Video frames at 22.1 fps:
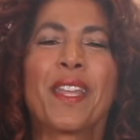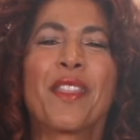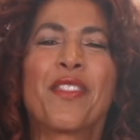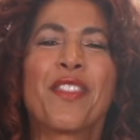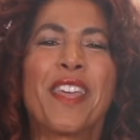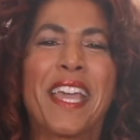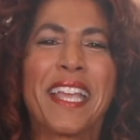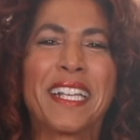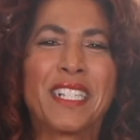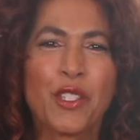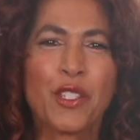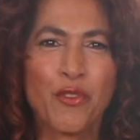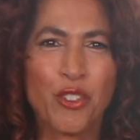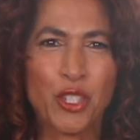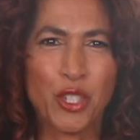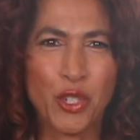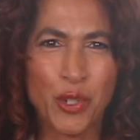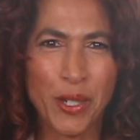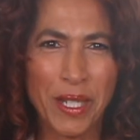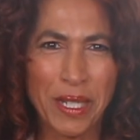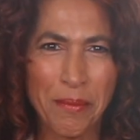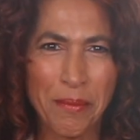Thanks for
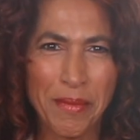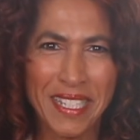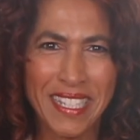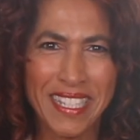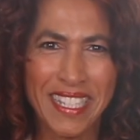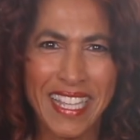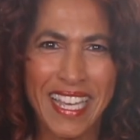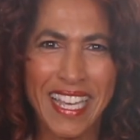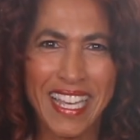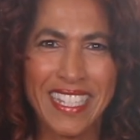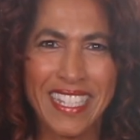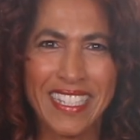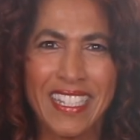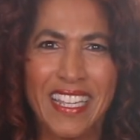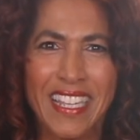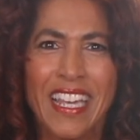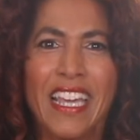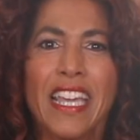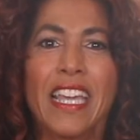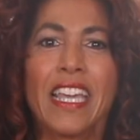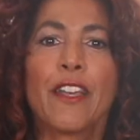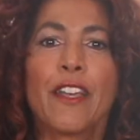joining me again.
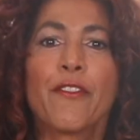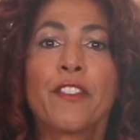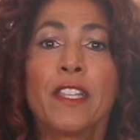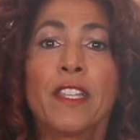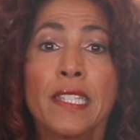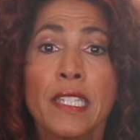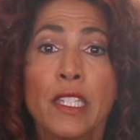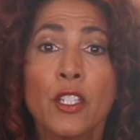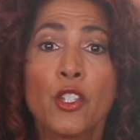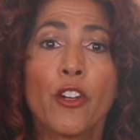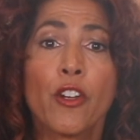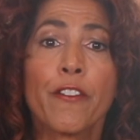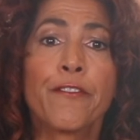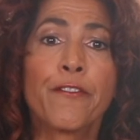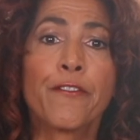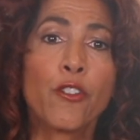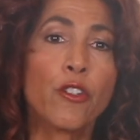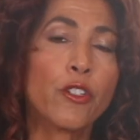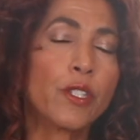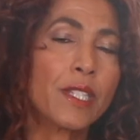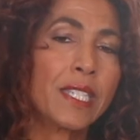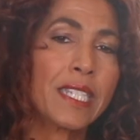If this is your
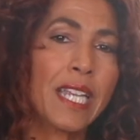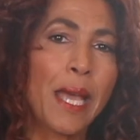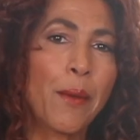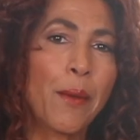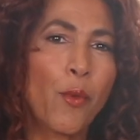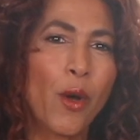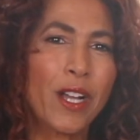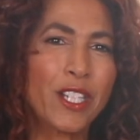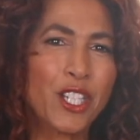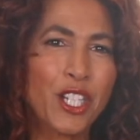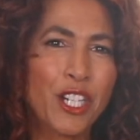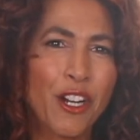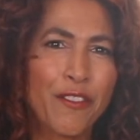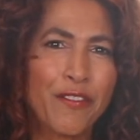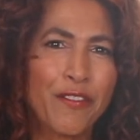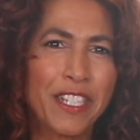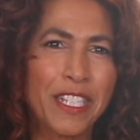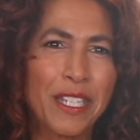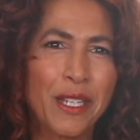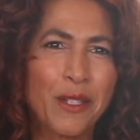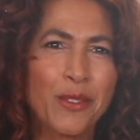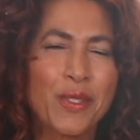first time watching our
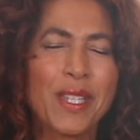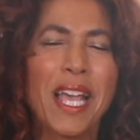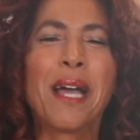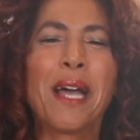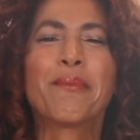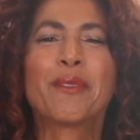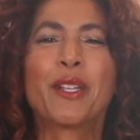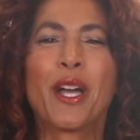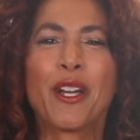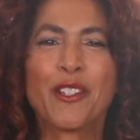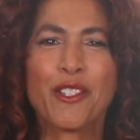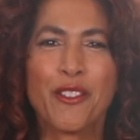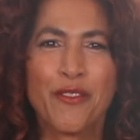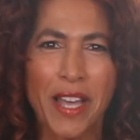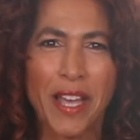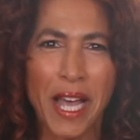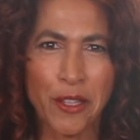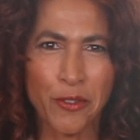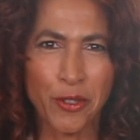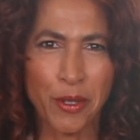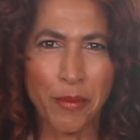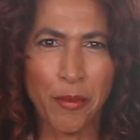videos, I'm Doctor
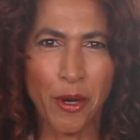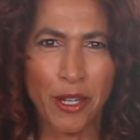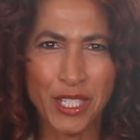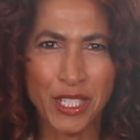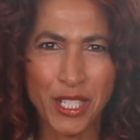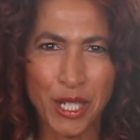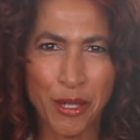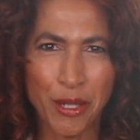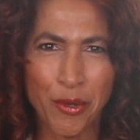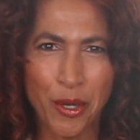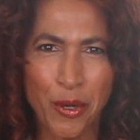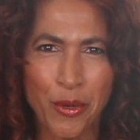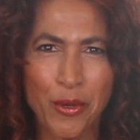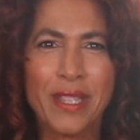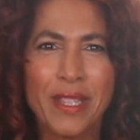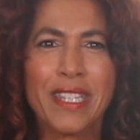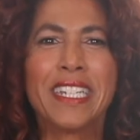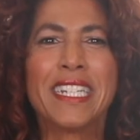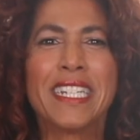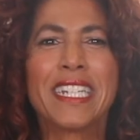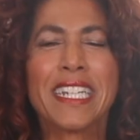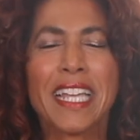Valerie Monteiro,
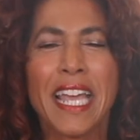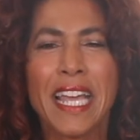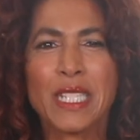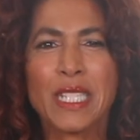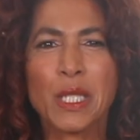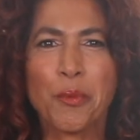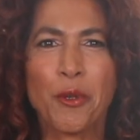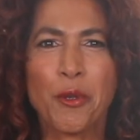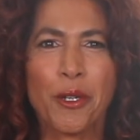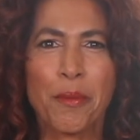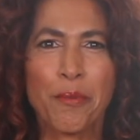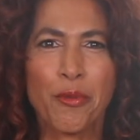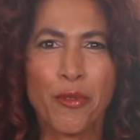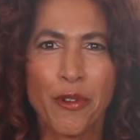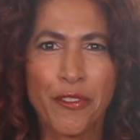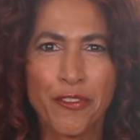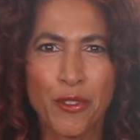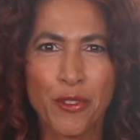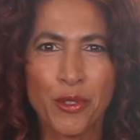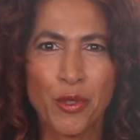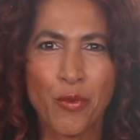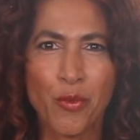leading expert in
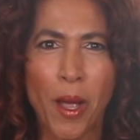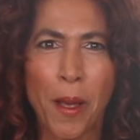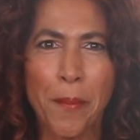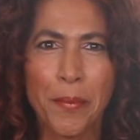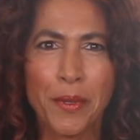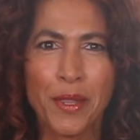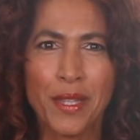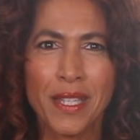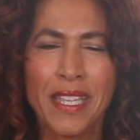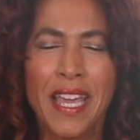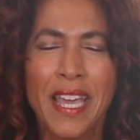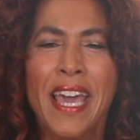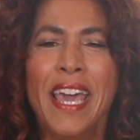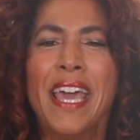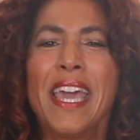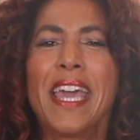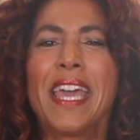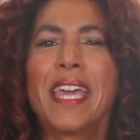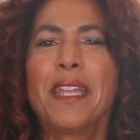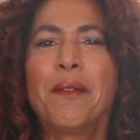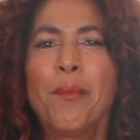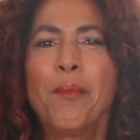peripheral neuropathy,
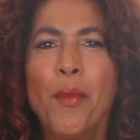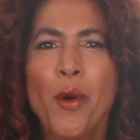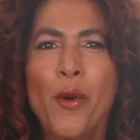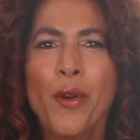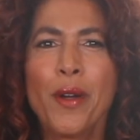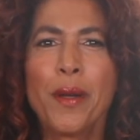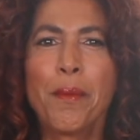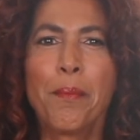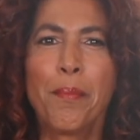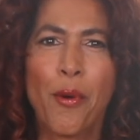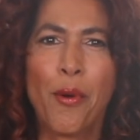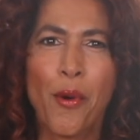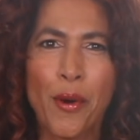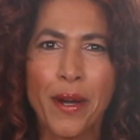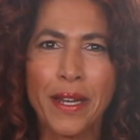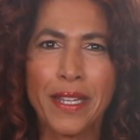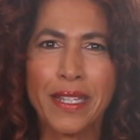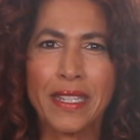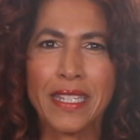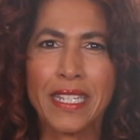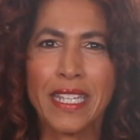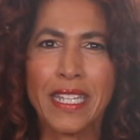and more
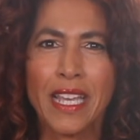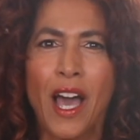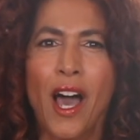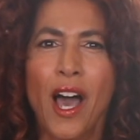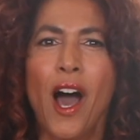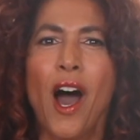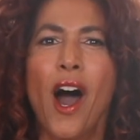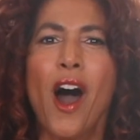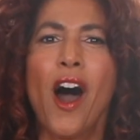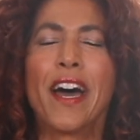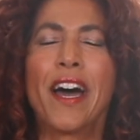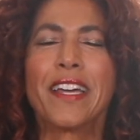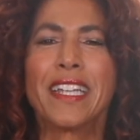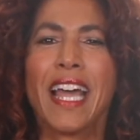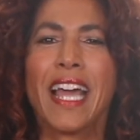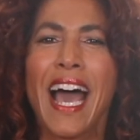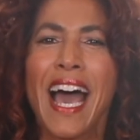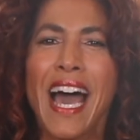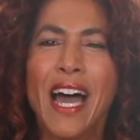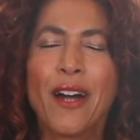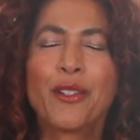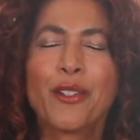importantly, on
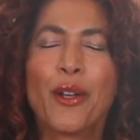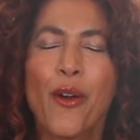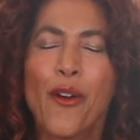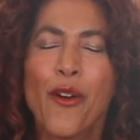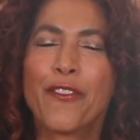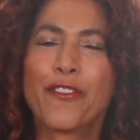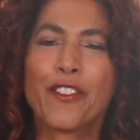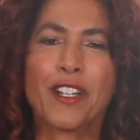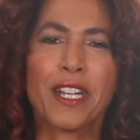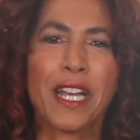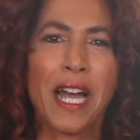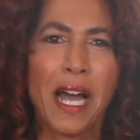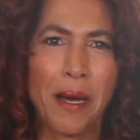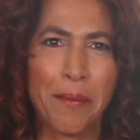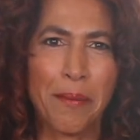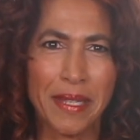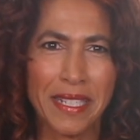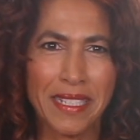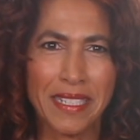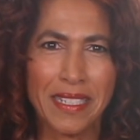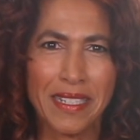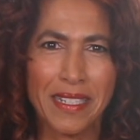how to
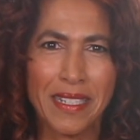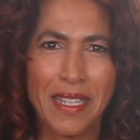overcome it.